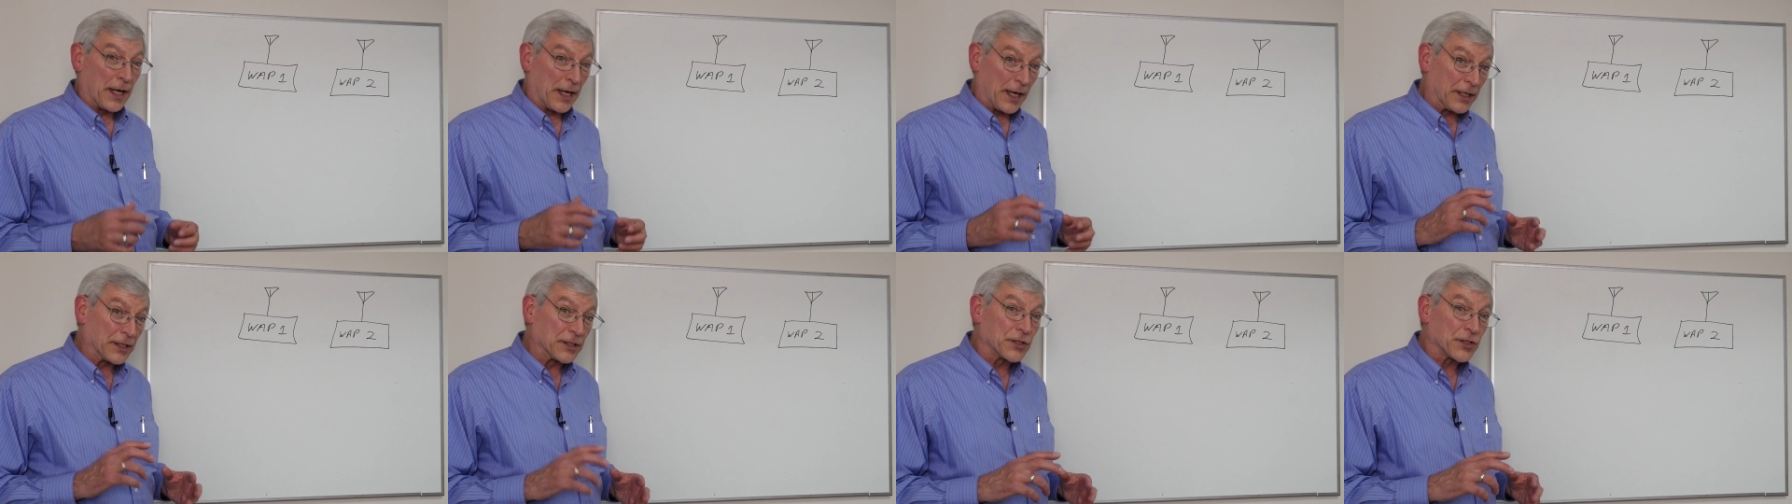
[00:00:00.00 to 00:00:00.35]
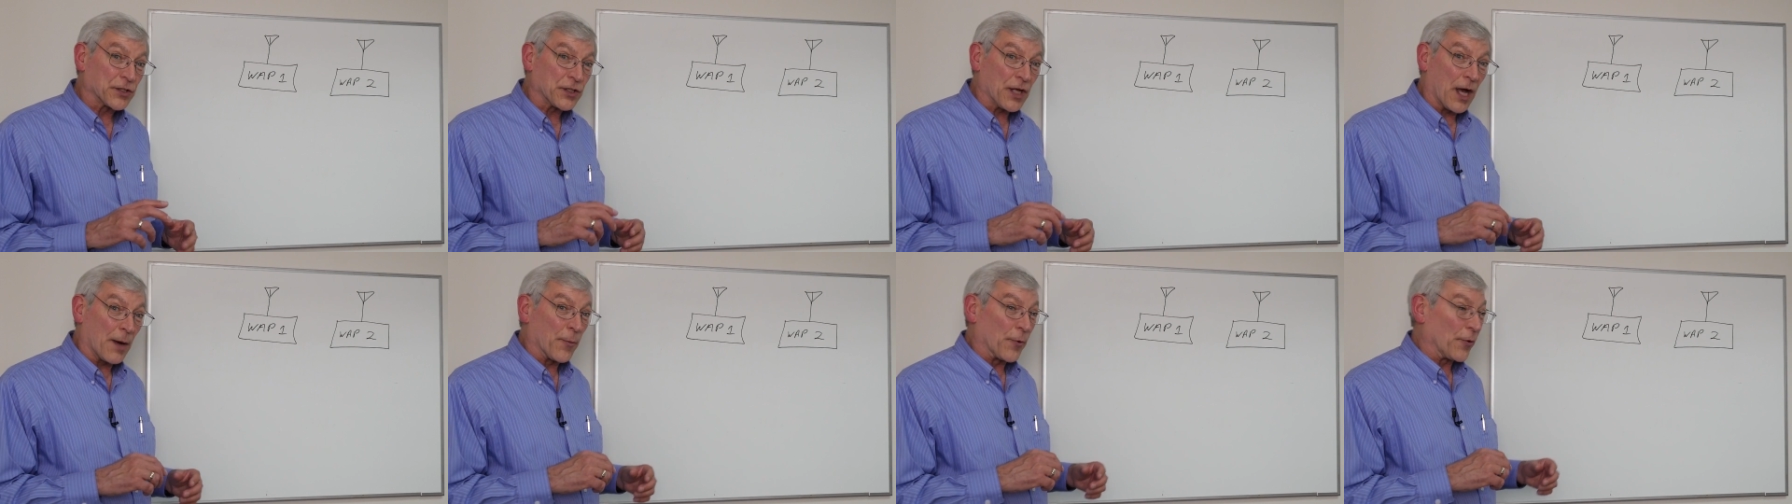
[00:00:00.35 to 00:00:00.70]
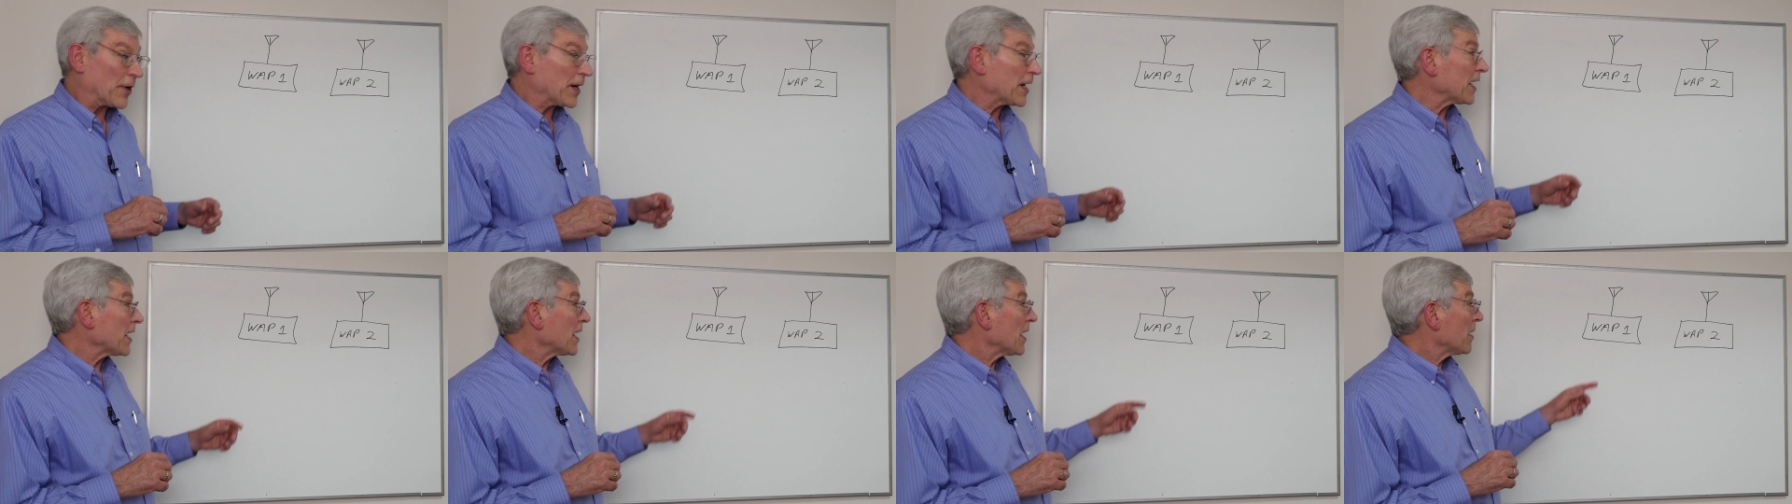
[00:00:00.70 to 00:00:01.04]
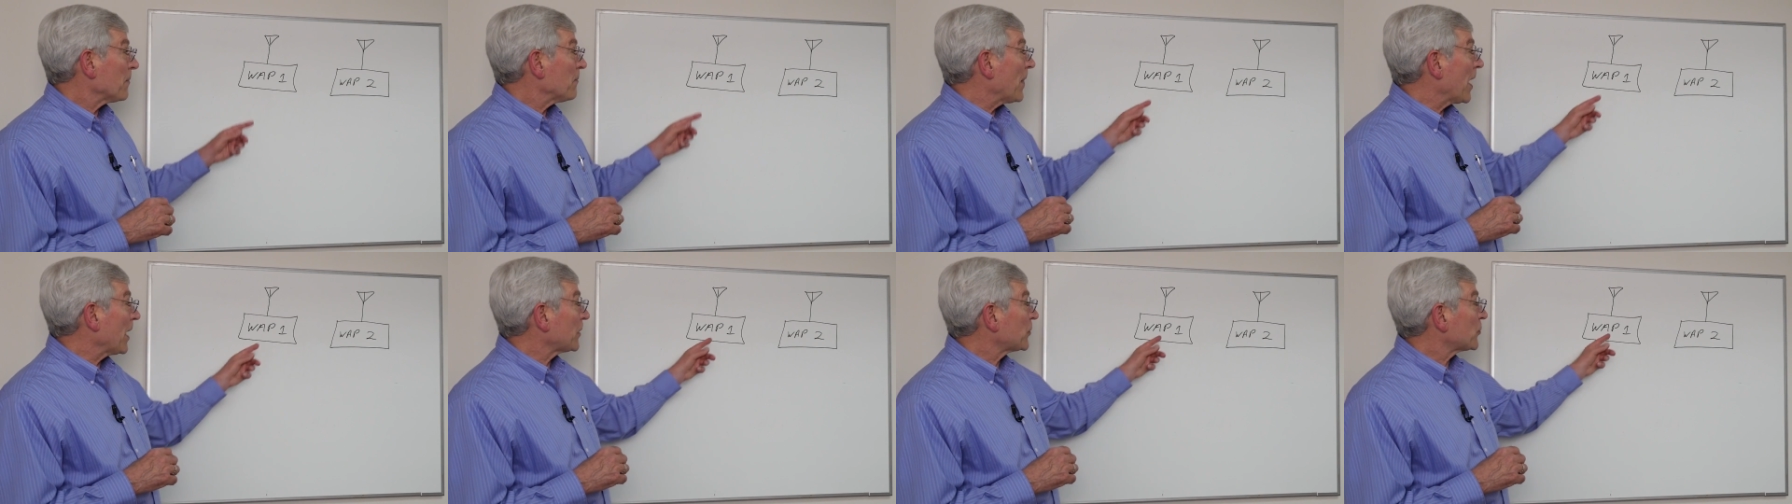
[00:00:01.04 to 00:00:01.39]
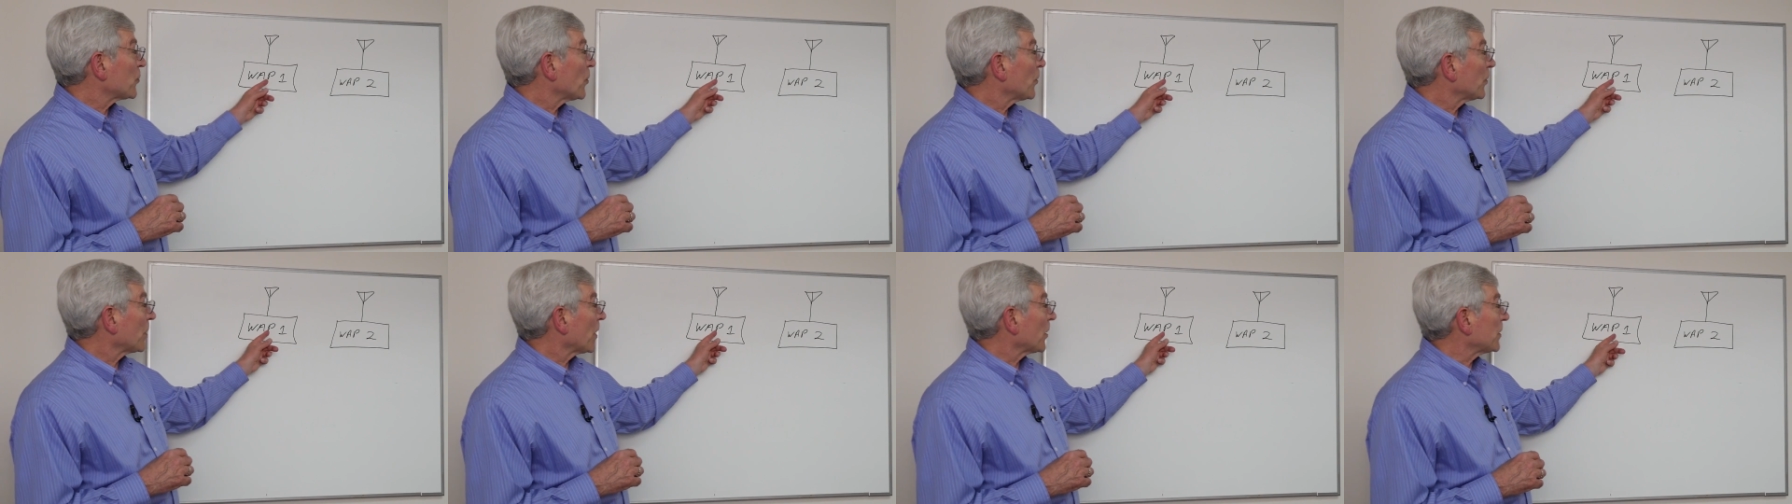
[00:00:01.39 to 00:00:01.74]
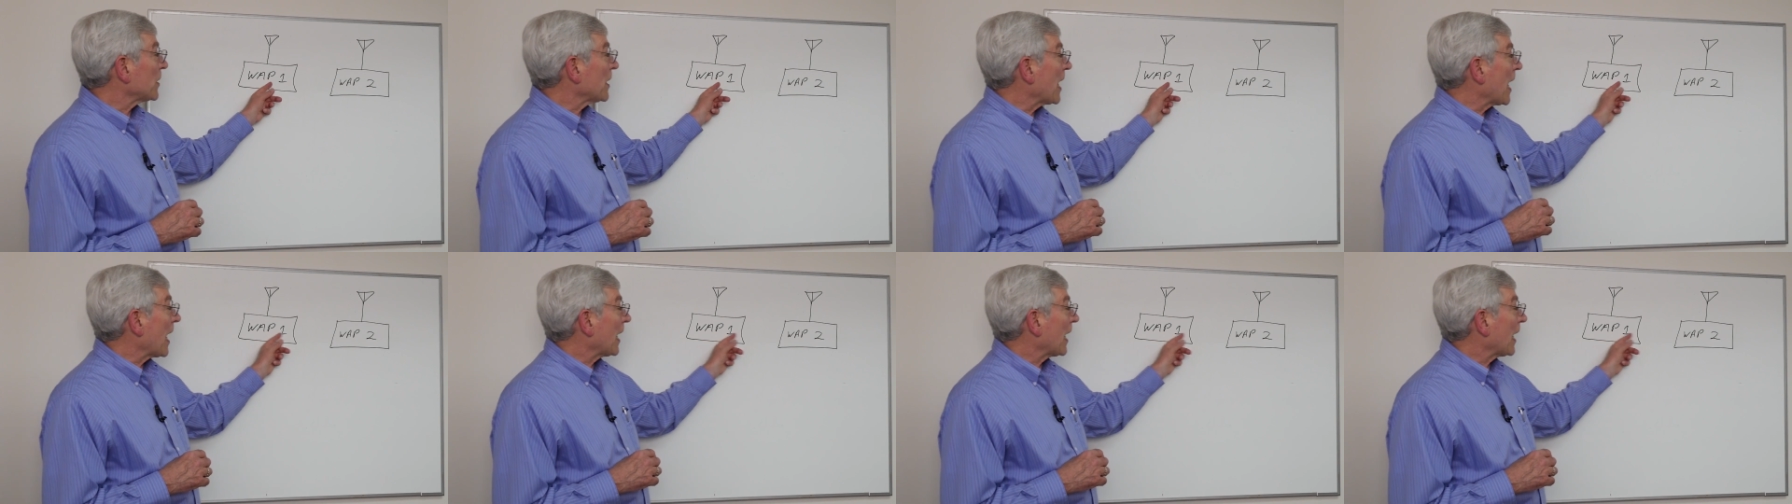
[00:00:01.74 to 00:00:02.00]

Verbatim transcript: In summary, make sure that the